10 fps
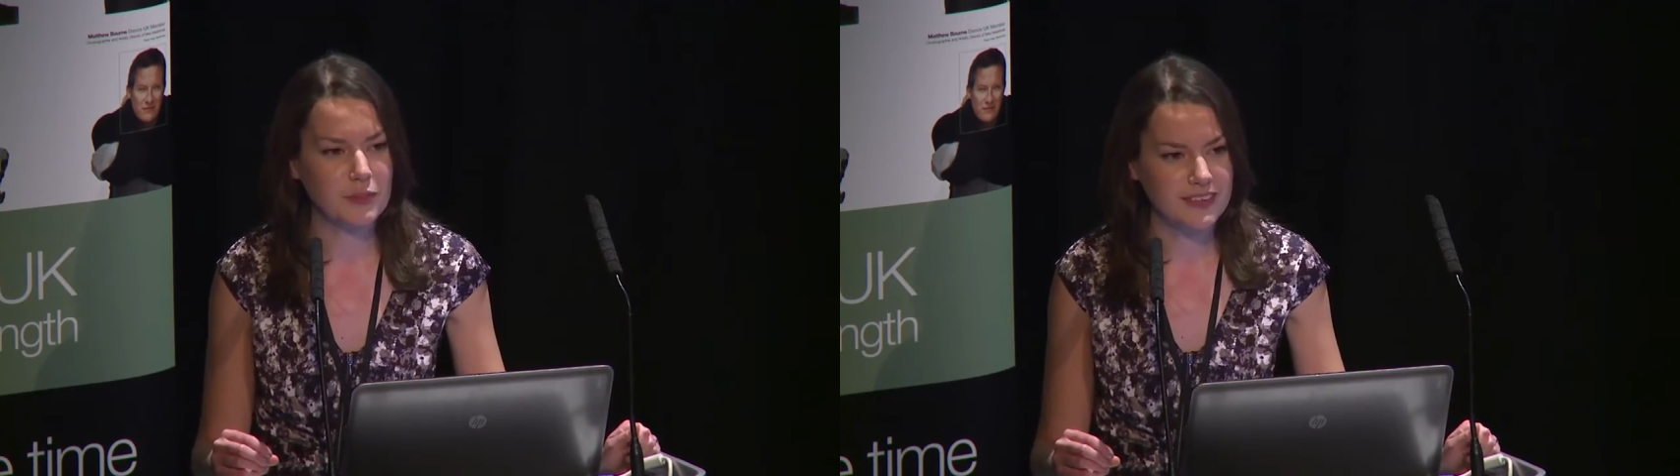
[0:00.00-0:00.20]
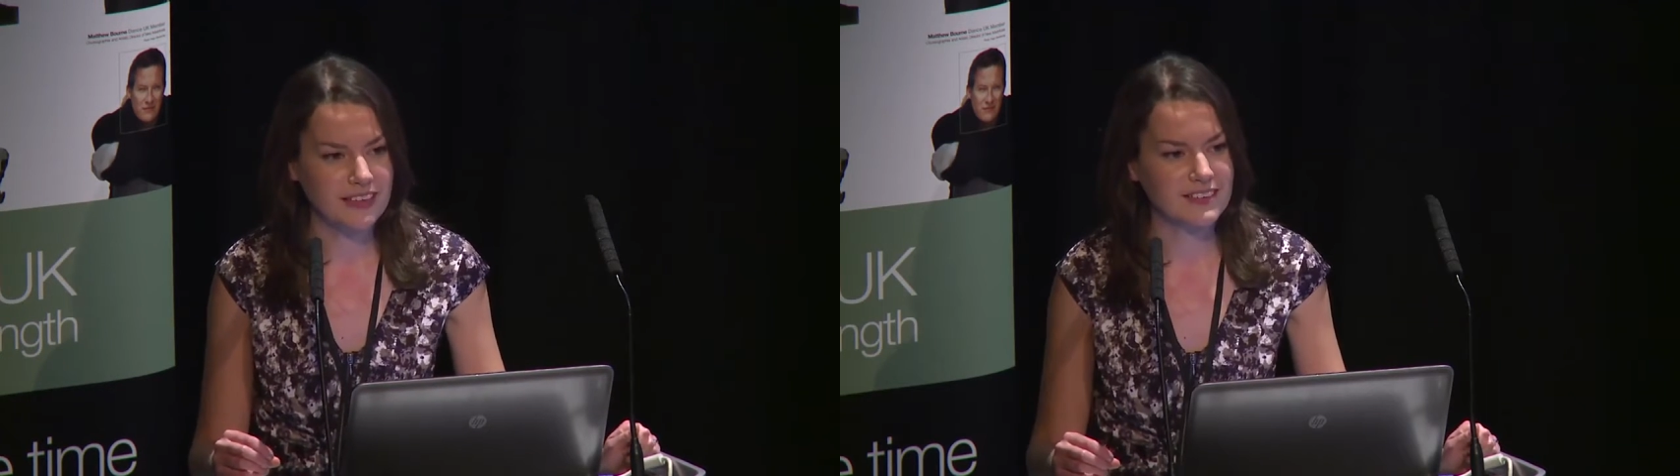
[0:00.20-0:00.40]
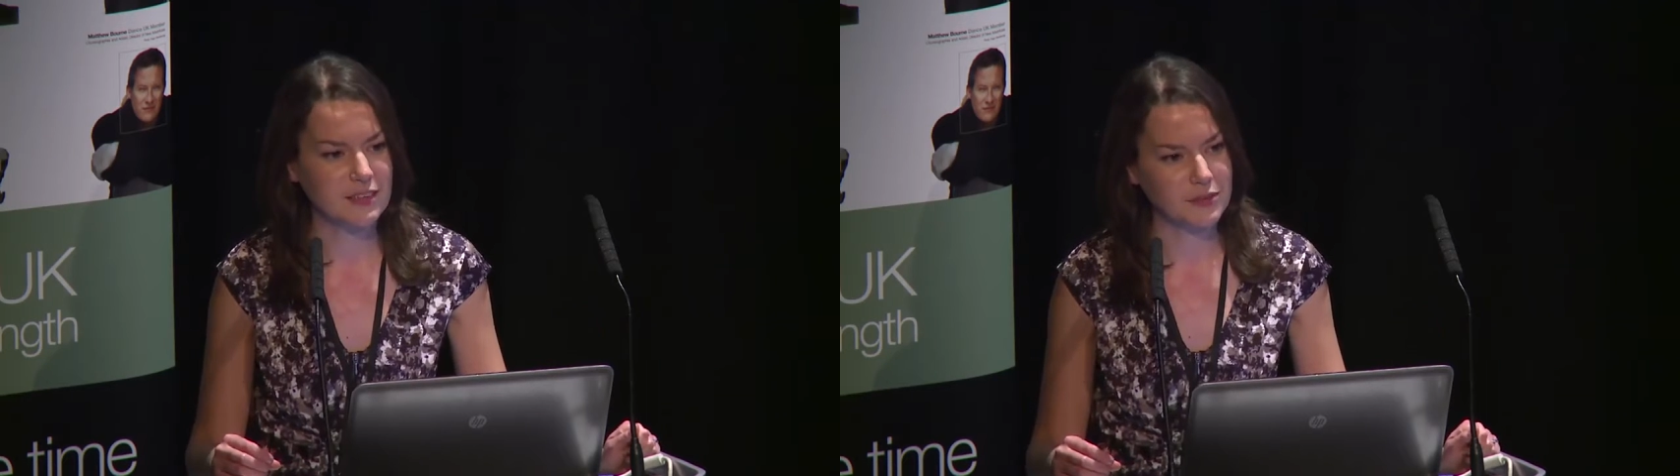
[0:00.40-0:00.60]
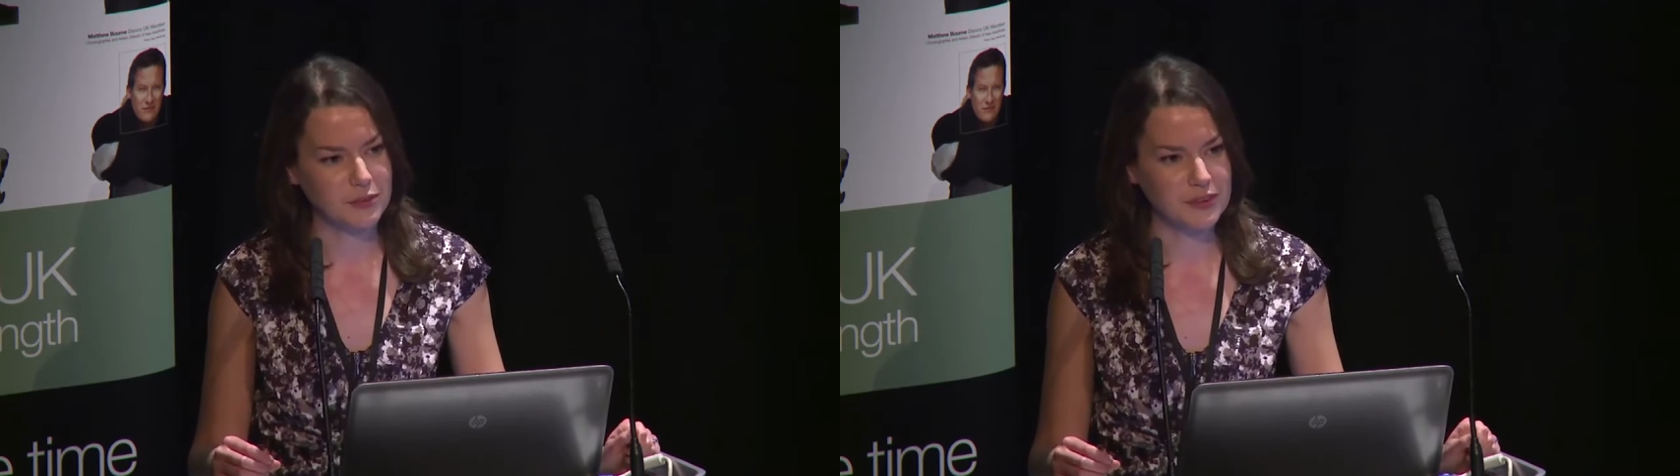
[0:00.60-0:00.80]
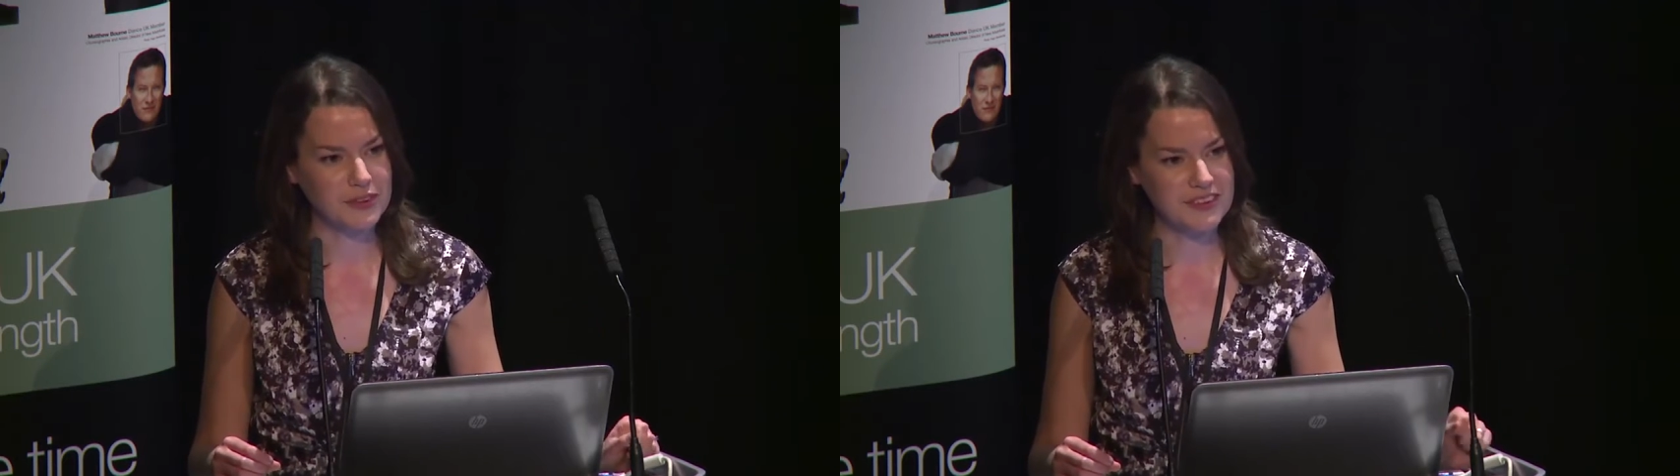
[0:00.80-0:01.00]
obsessive in
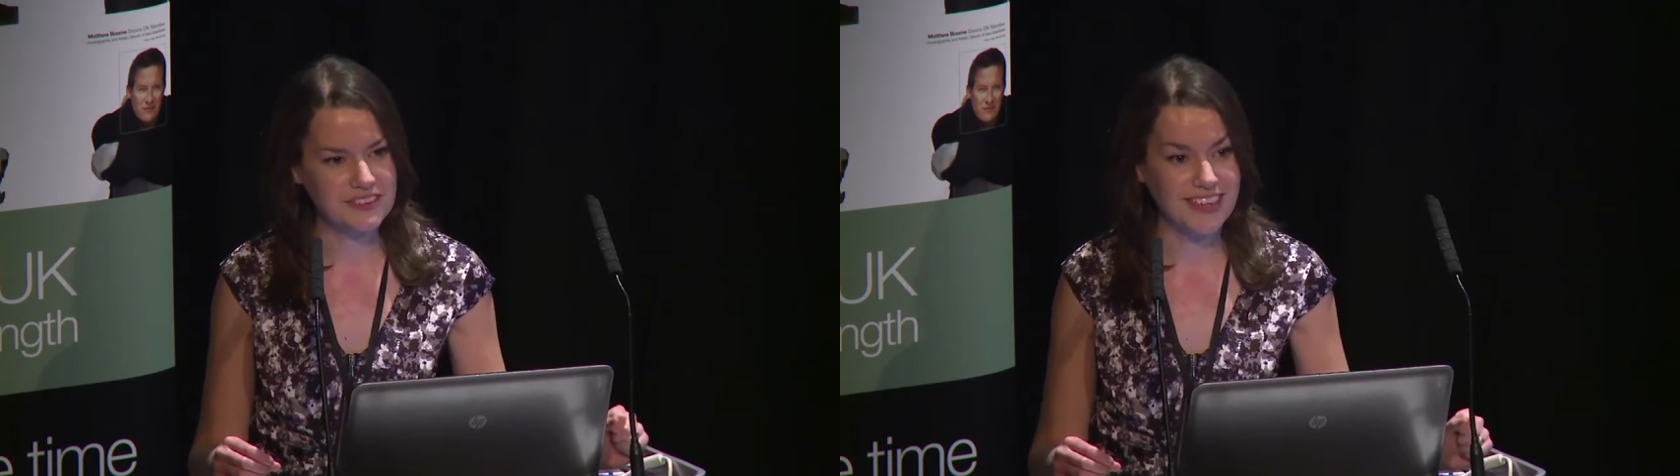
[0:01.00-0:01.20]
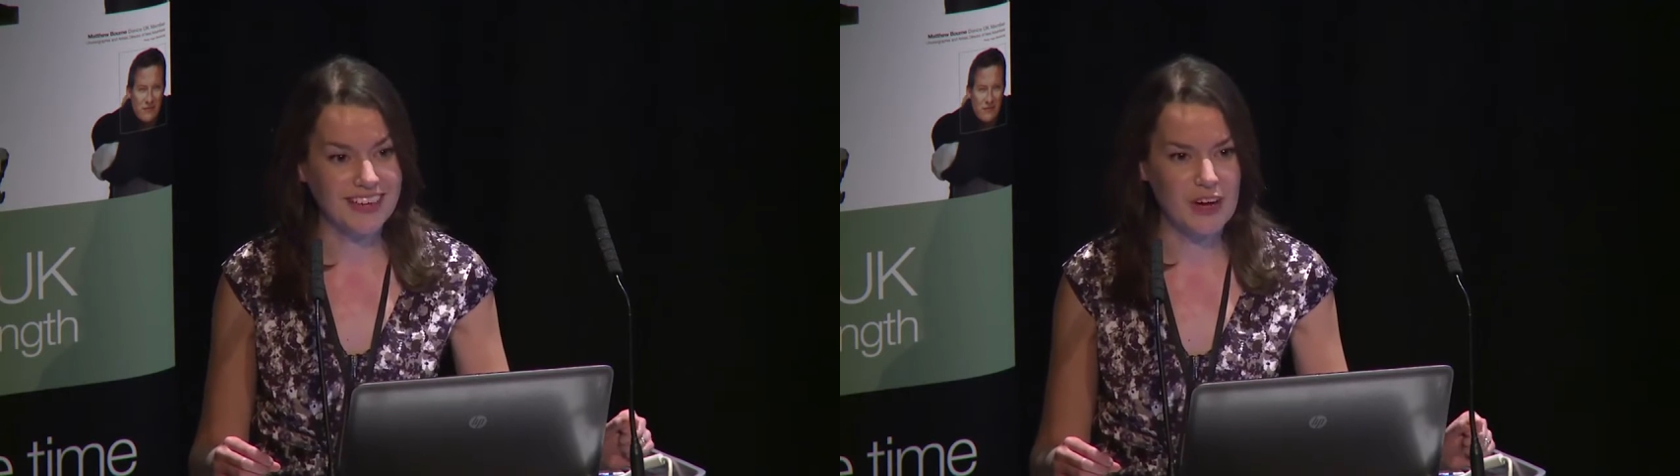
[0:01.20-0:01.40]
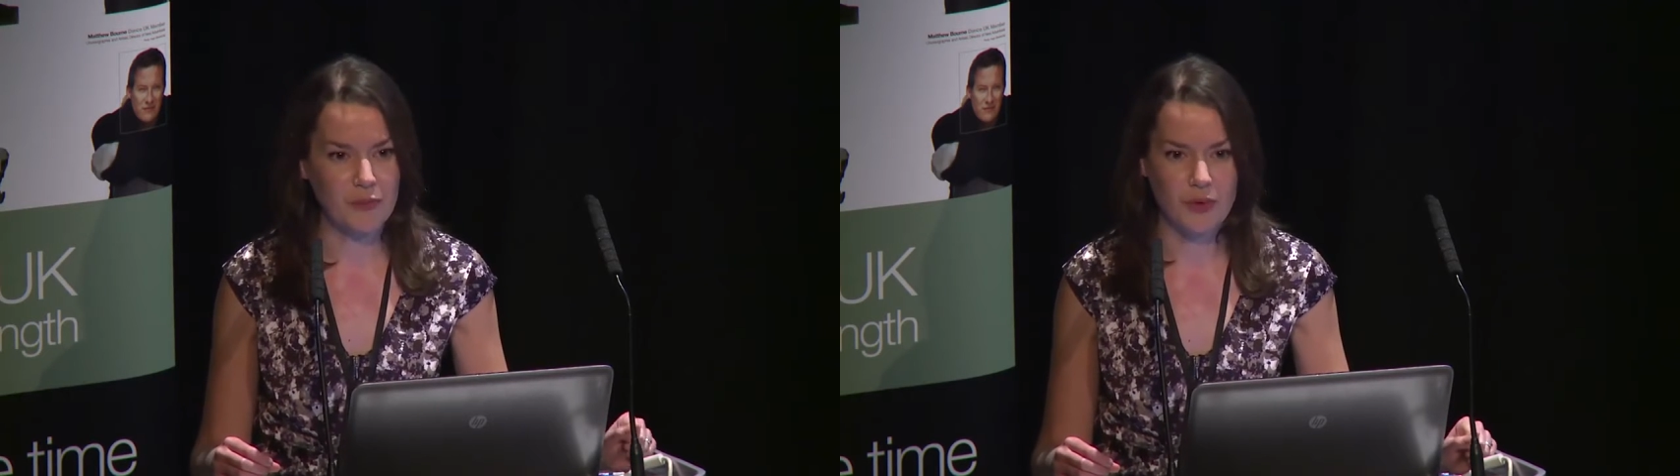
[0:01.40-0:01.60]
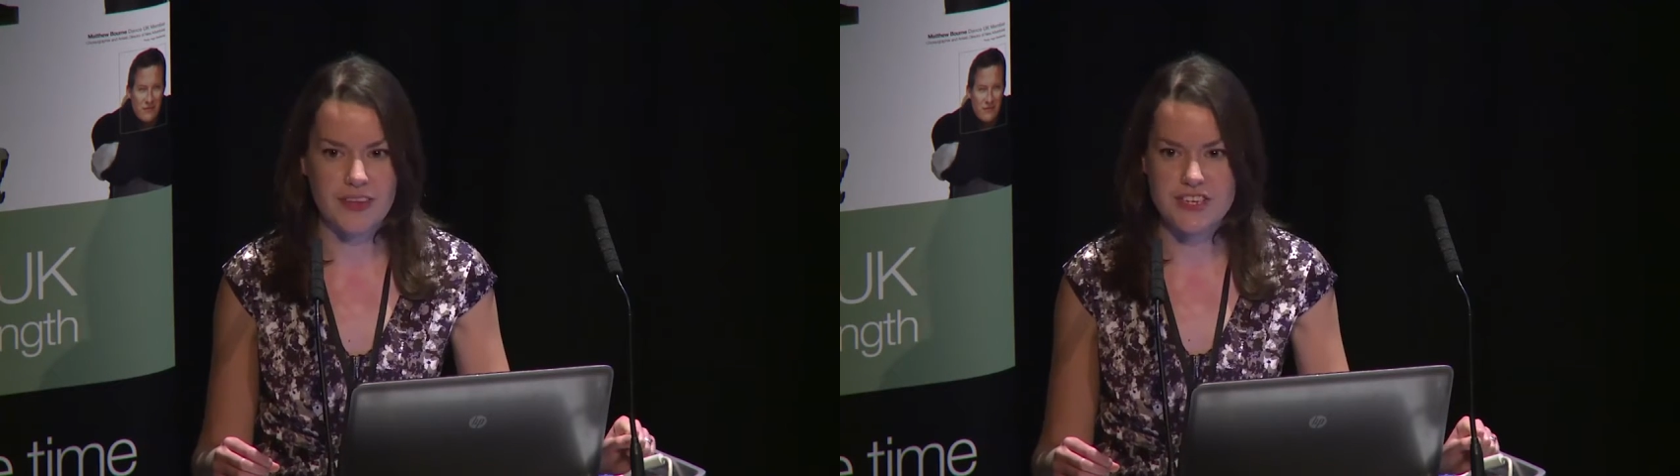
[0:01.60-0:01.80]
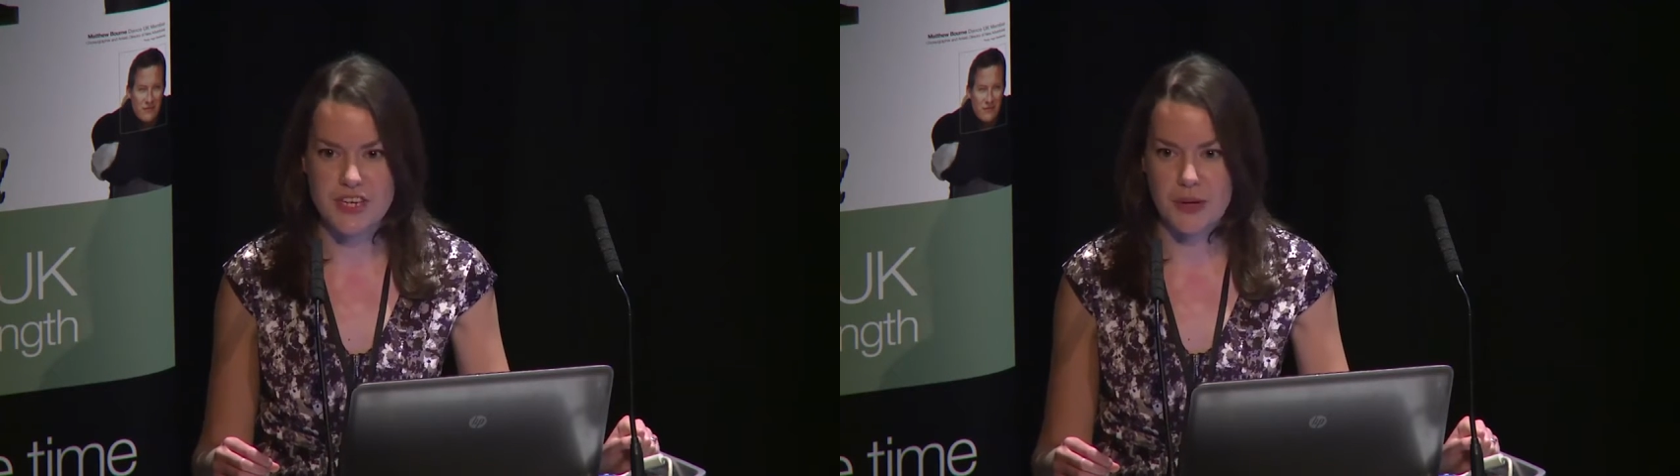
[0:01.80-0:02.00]
order to stick at what
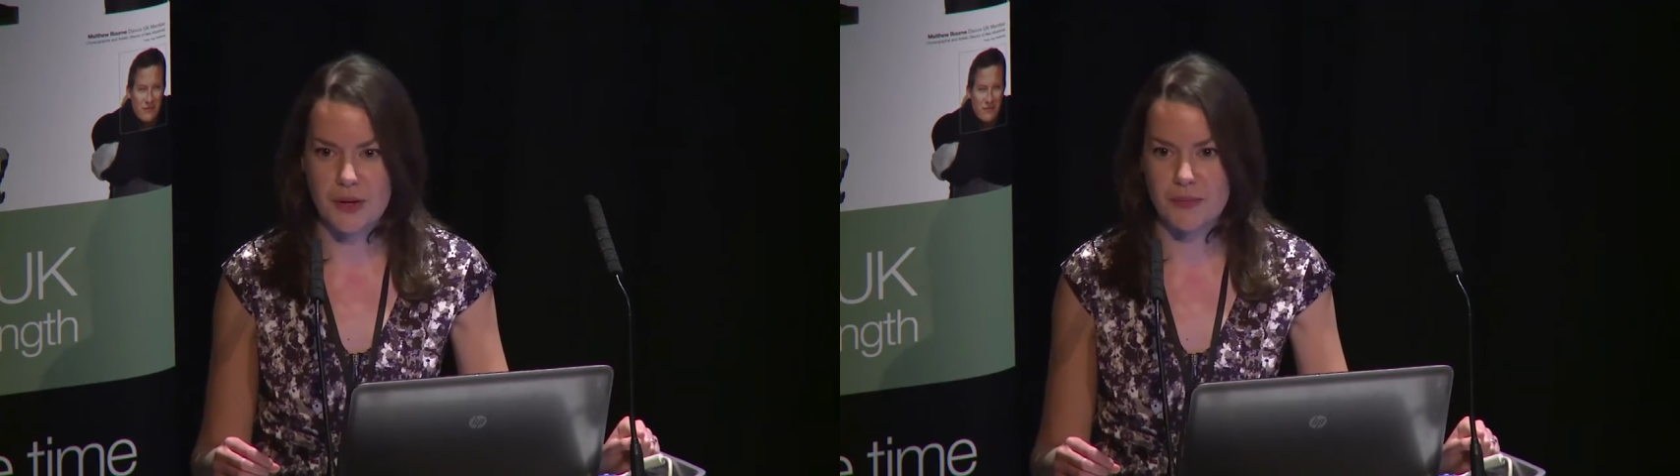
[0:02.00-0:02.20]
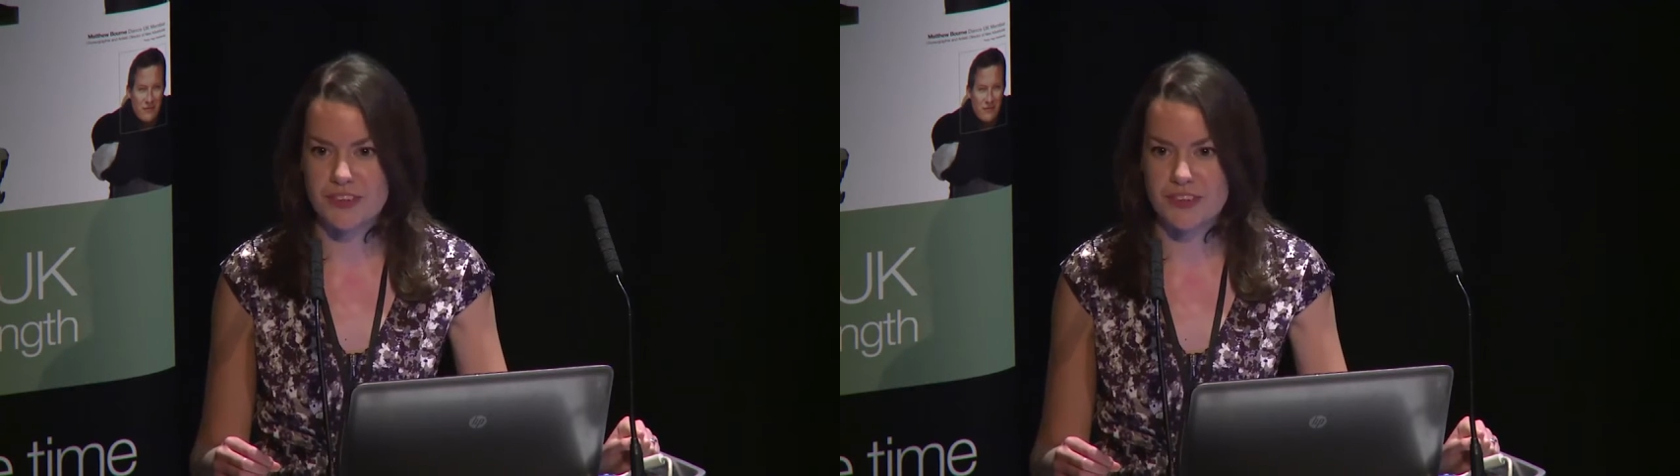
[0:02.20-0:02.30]
they're doing,